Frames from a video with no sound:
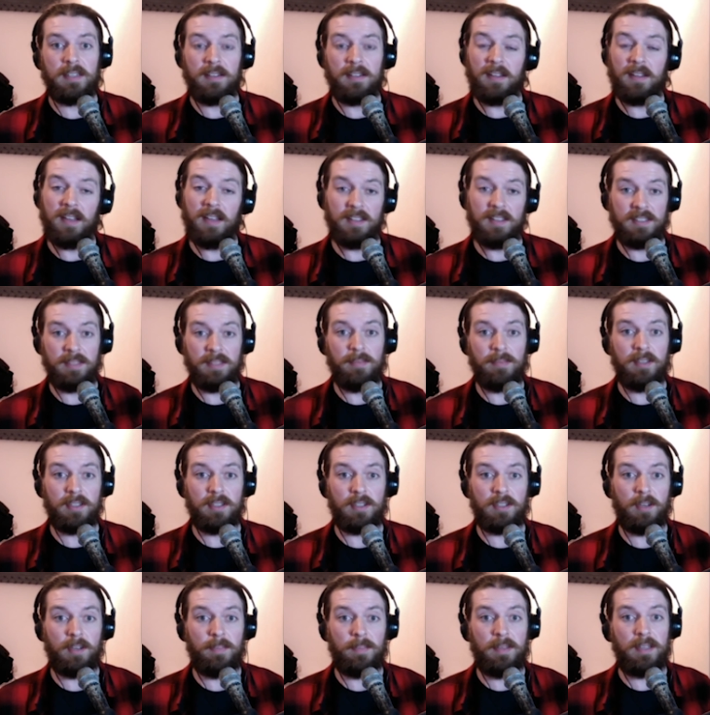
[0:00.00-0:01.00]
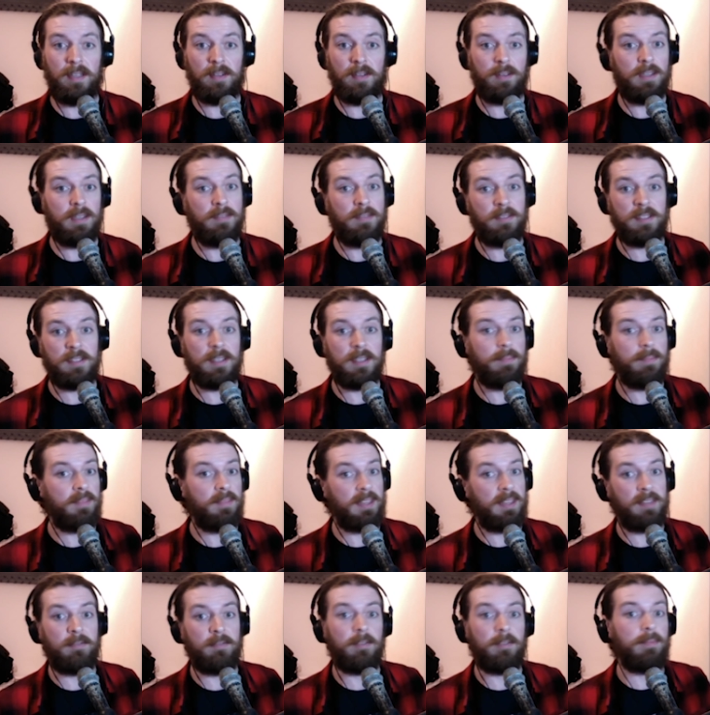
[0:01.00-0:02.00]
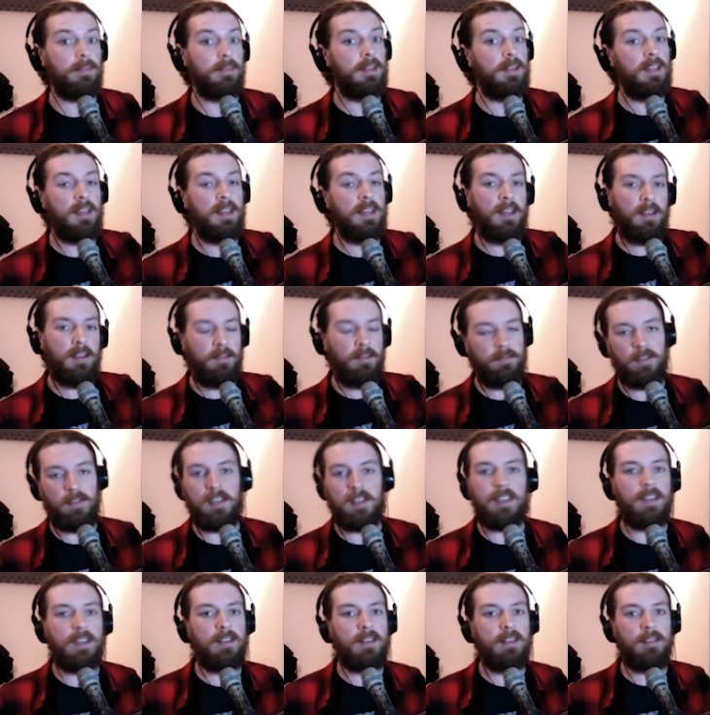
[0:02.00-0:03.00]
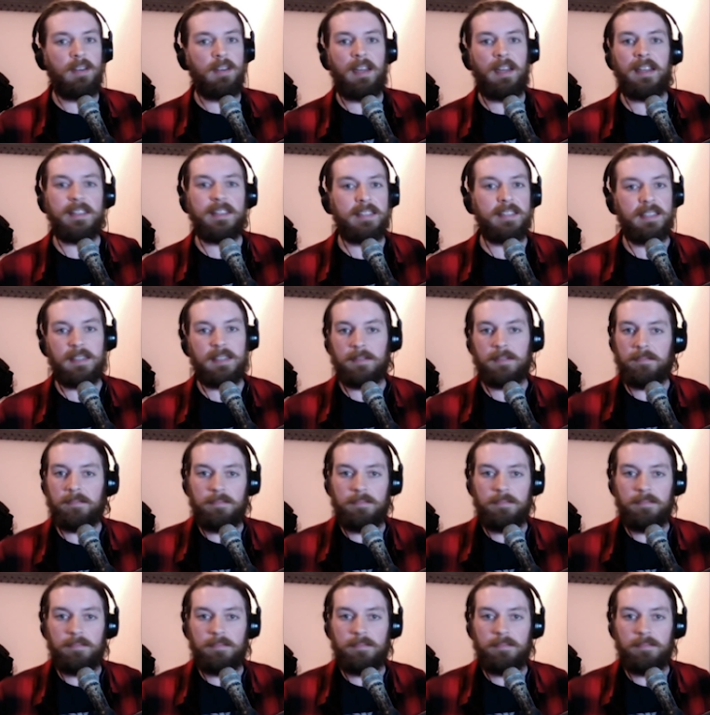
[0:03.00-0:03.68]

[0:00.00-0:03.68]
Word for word: a similar topic or even something from video lighting